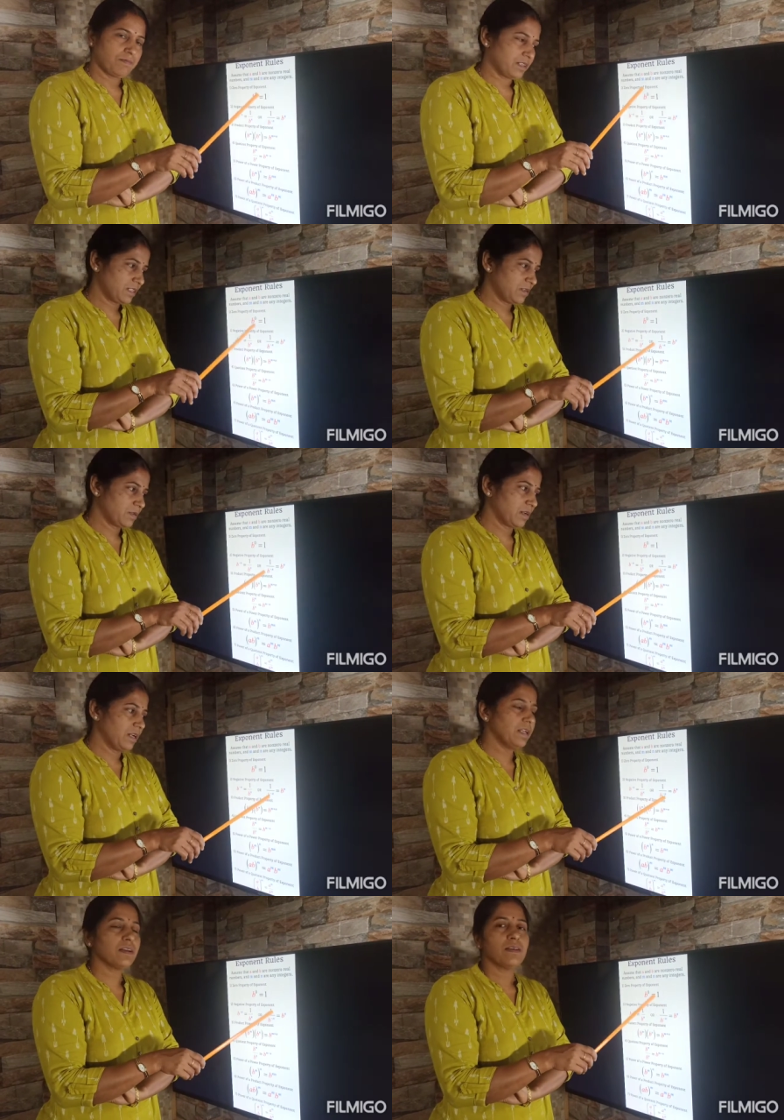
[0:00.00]
first
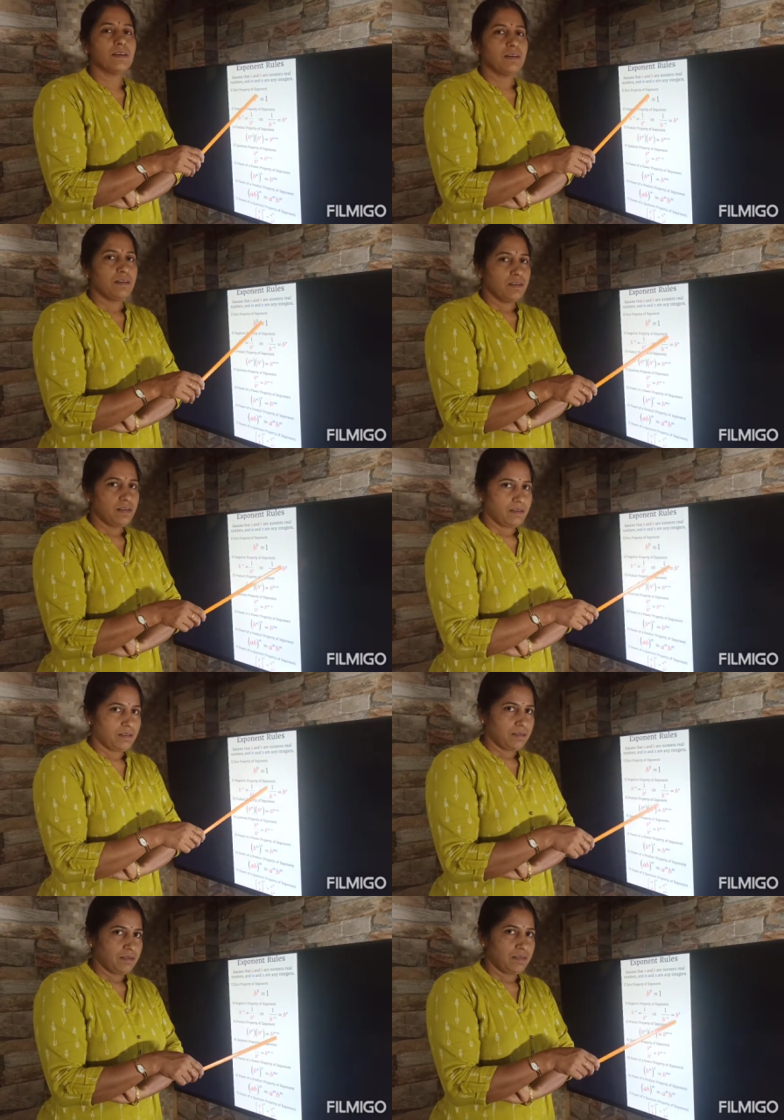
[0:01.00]
only
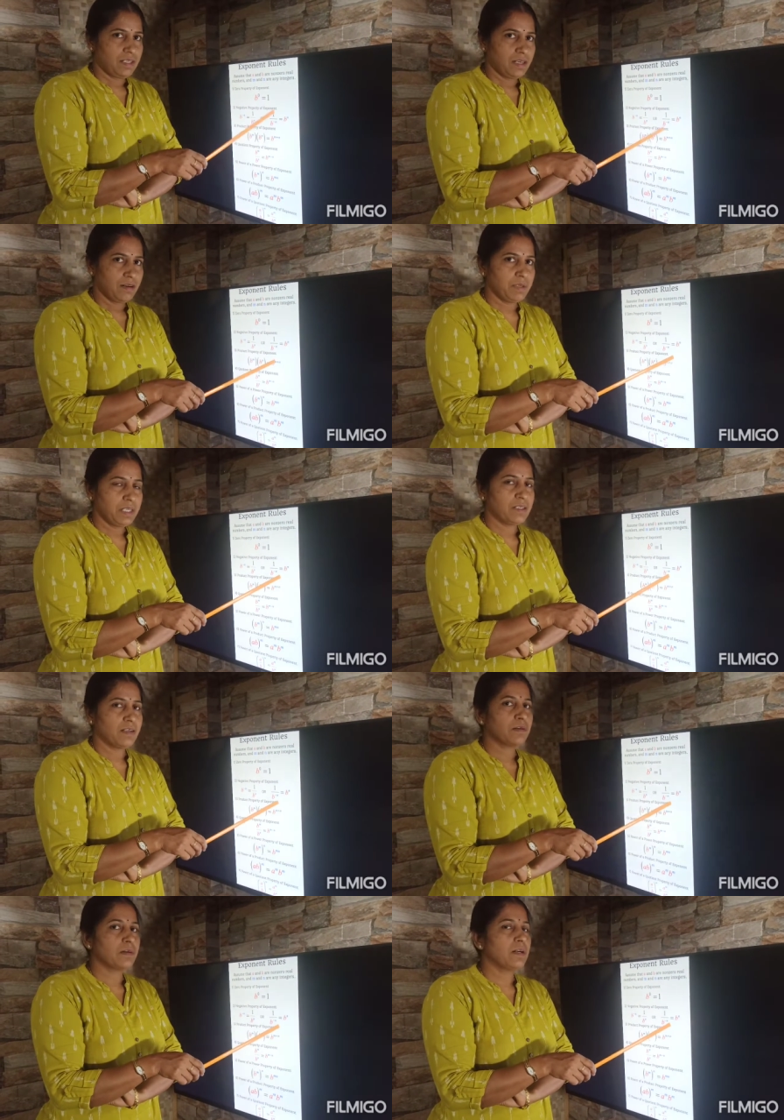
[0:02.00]

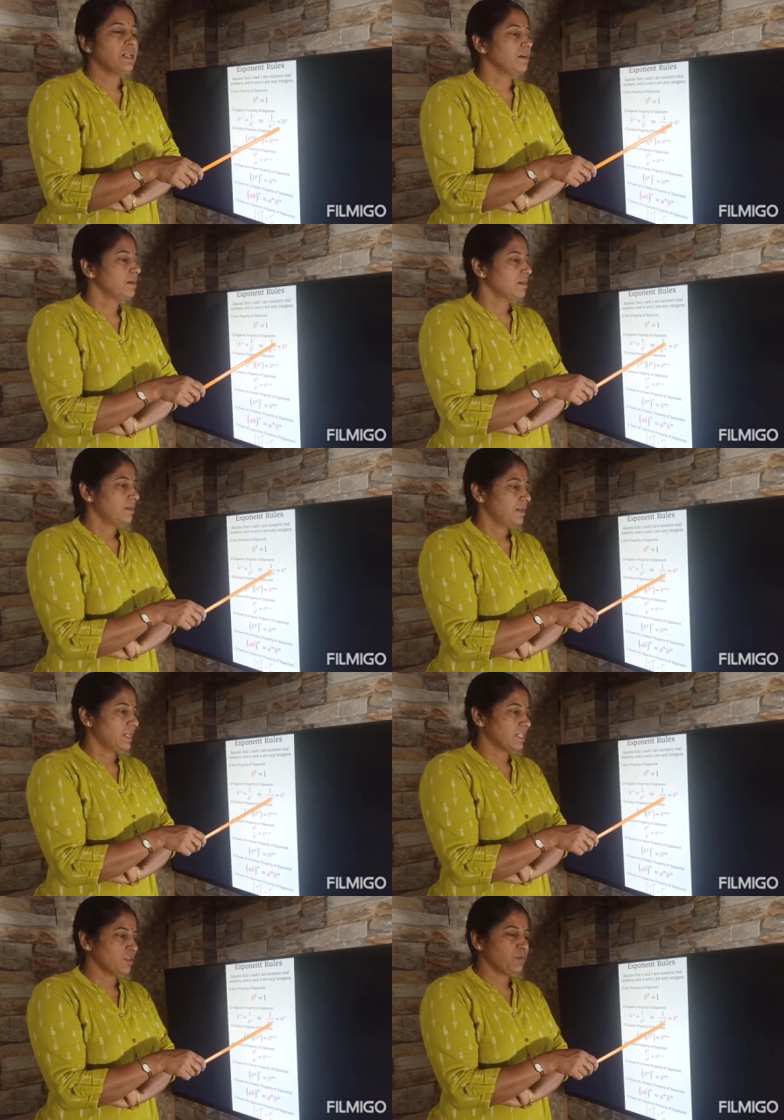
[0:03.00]
denominator only
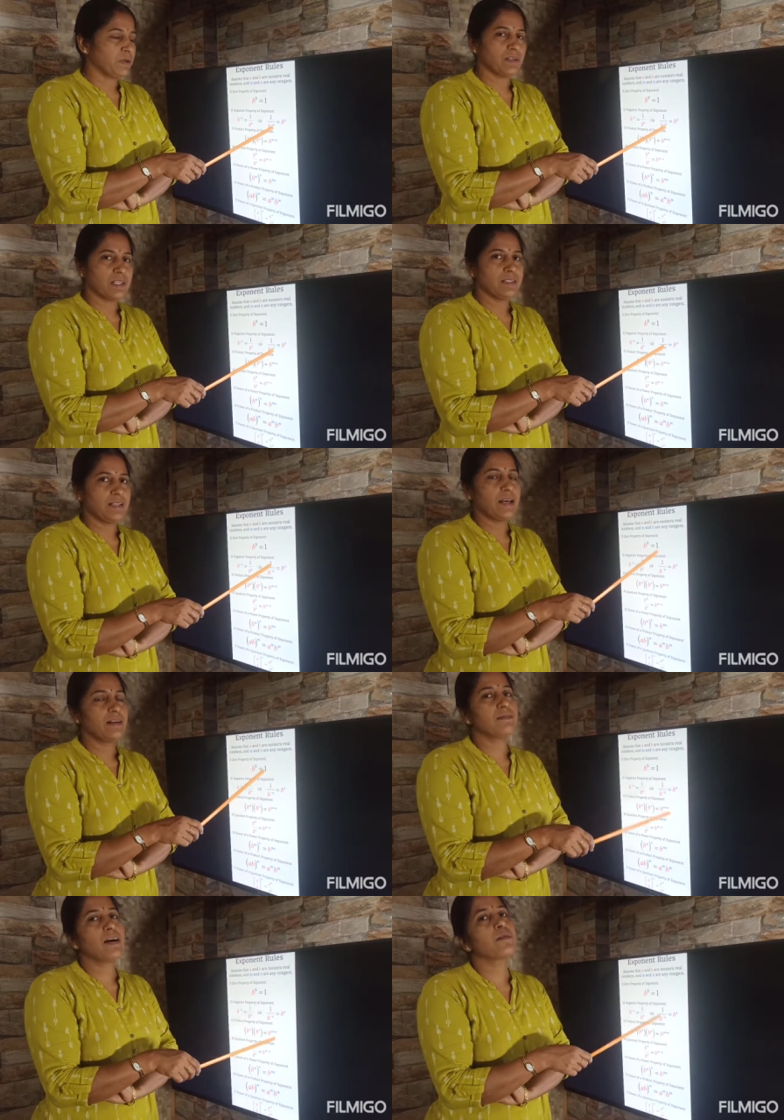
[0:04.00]
negative power is there,
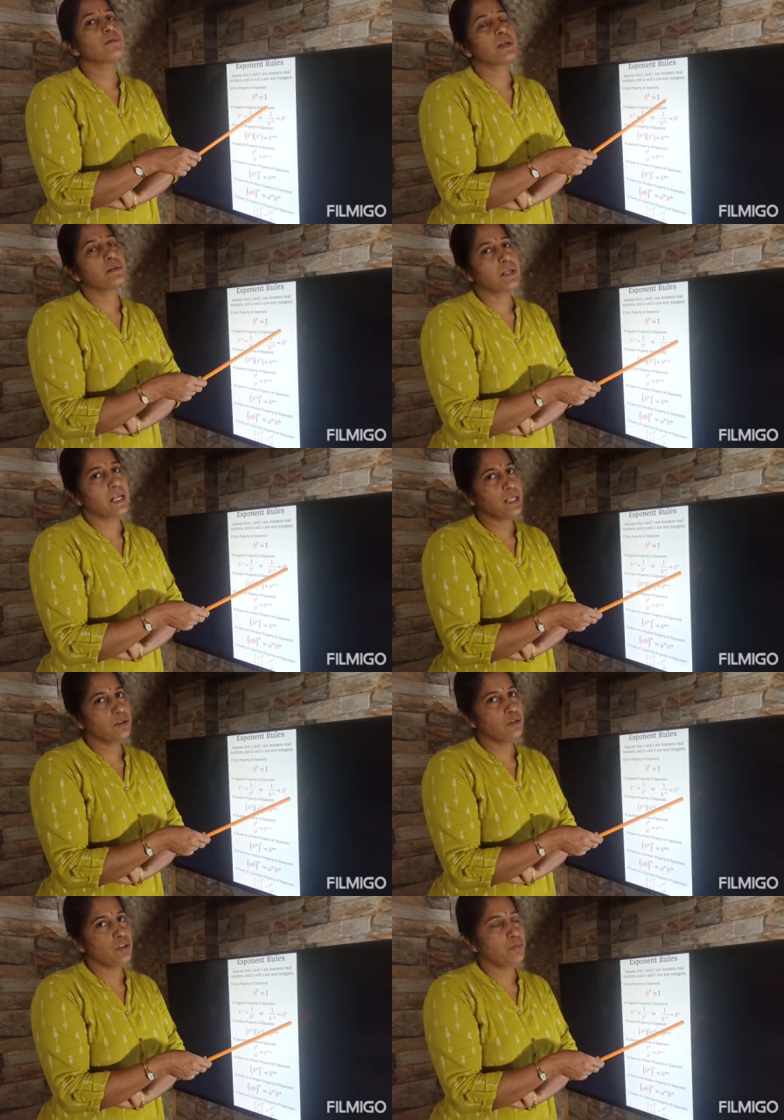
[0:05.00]
that we have to take
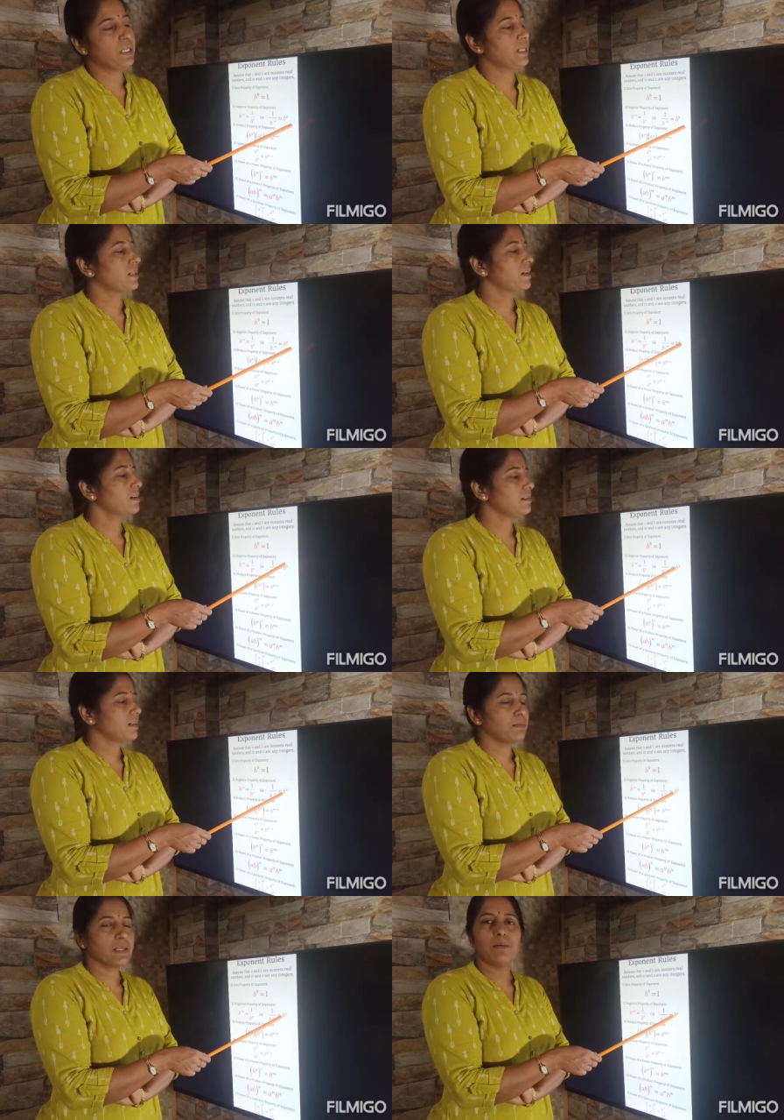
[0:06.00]
to numerator,
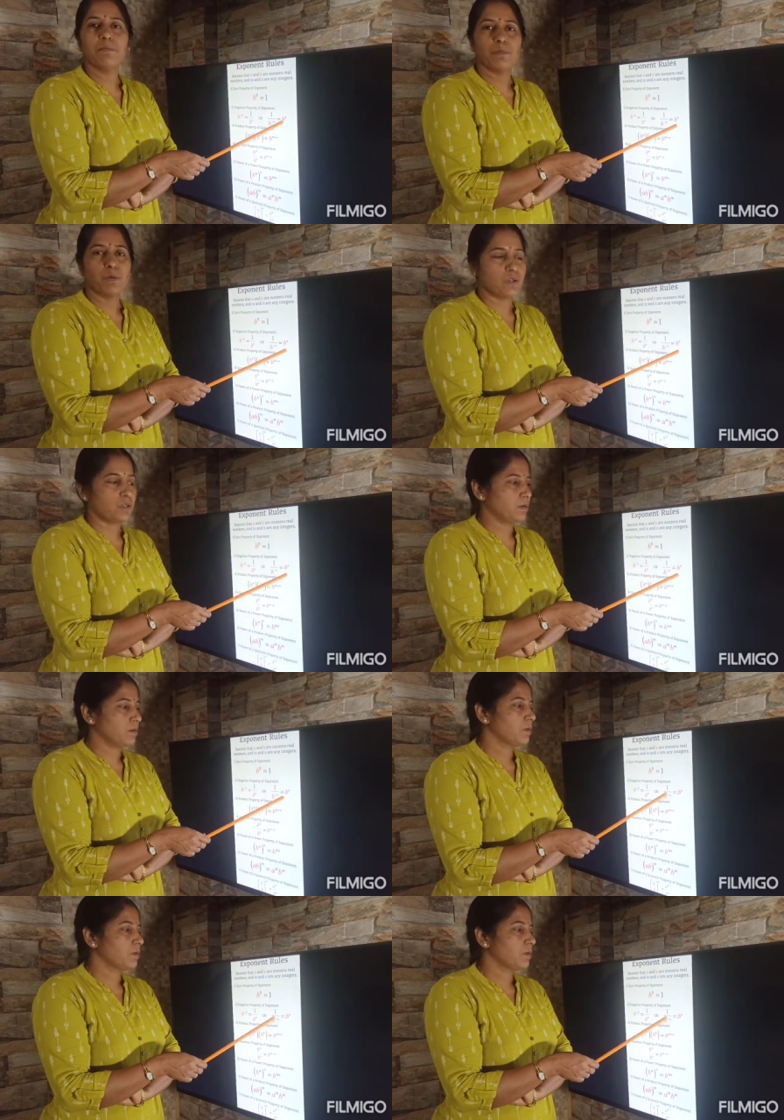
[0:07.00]
that become positive.